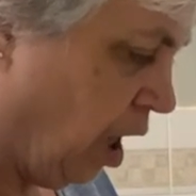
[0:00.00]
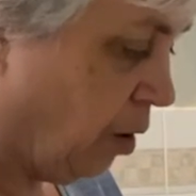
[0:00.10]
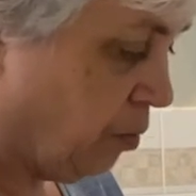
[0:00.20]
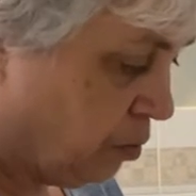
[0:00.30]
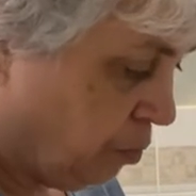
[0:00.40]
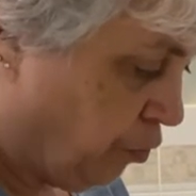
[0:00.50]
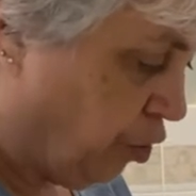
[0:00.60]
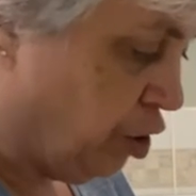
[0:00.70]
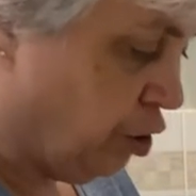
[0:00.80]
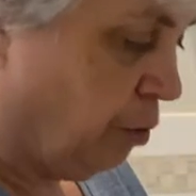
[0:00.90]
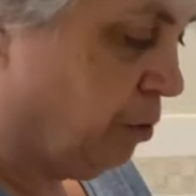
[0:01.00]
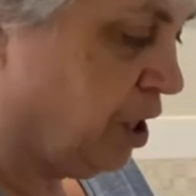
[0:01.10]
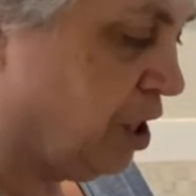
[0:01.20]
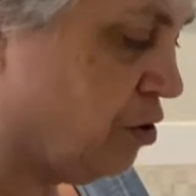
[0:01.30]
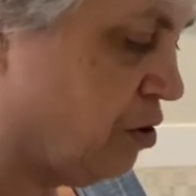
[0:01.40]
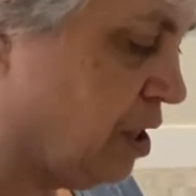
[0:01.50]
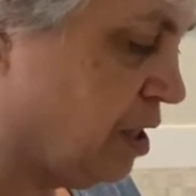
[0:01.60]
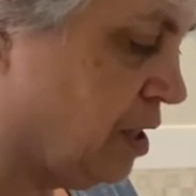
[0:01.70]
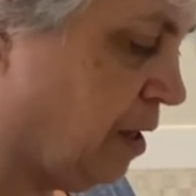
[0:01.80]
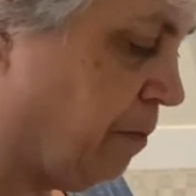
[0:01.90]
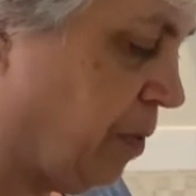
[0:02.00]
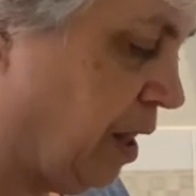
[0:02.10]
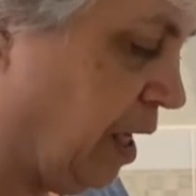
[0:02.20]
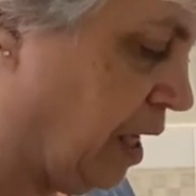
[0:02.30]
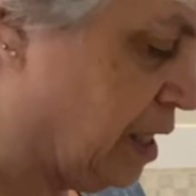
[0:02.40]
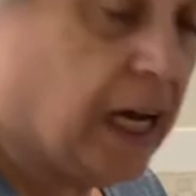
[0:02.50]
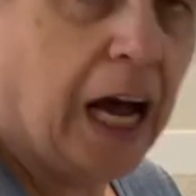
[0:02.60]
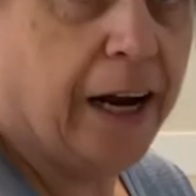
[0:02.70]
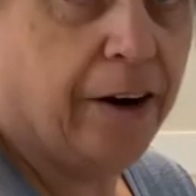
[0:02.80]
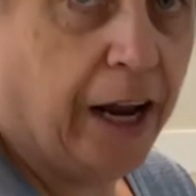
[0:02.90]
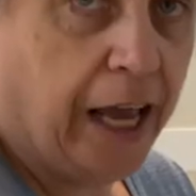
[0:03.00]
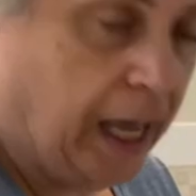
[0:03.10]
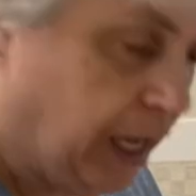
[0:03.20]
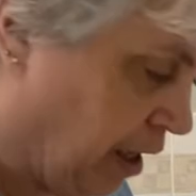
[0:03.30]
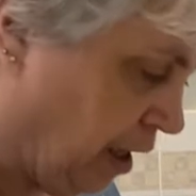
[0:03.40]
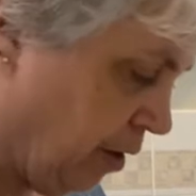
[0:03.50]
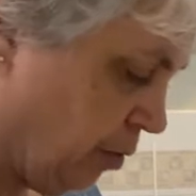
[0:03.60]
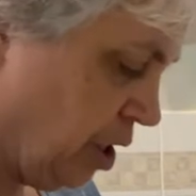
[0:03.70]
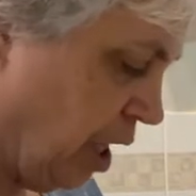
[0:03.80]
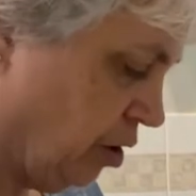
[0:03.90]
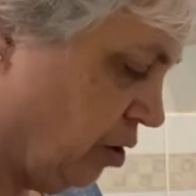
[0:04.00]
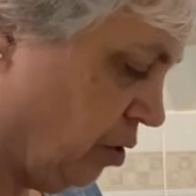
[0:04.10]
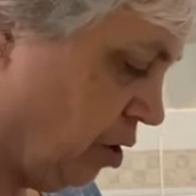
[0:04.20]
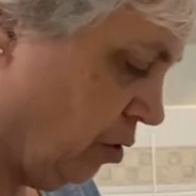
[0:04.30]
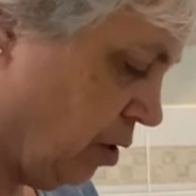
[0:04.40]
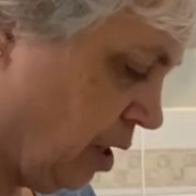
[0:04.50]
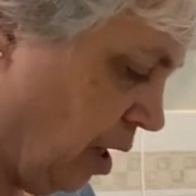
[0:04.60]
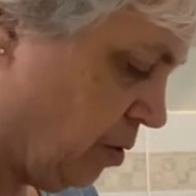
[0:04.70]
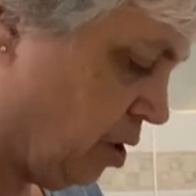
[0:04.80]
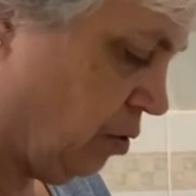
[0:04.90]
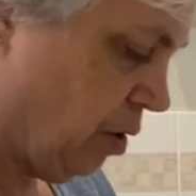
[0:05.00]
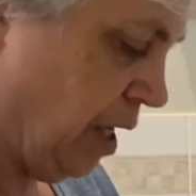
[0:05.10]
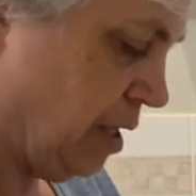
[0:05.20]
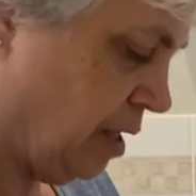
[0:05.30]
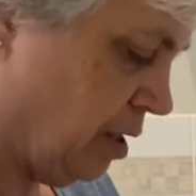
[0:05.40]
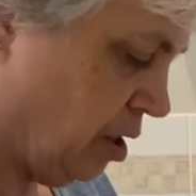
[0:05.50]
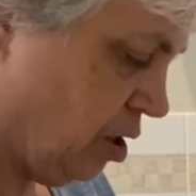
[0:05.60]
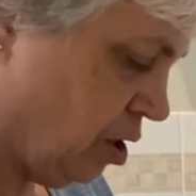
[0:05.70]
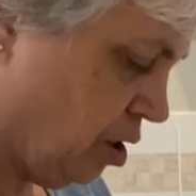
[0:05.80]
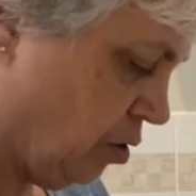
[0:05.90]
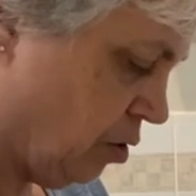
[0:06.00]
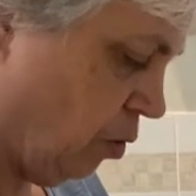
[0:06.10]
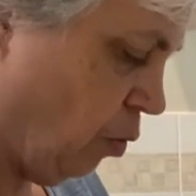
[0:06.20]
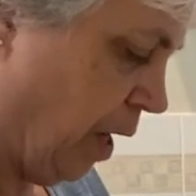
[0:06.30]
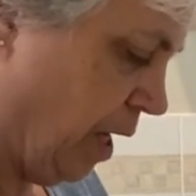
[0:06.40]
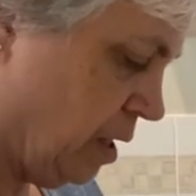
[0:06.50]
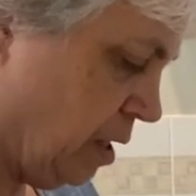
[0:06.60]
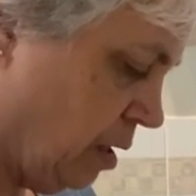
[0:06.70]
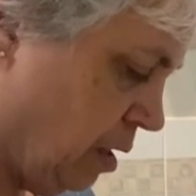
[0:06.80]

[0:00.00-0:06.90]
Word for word: Vern normally uses the entire egg, which I'll do too, because I'm too lazy to just use a white.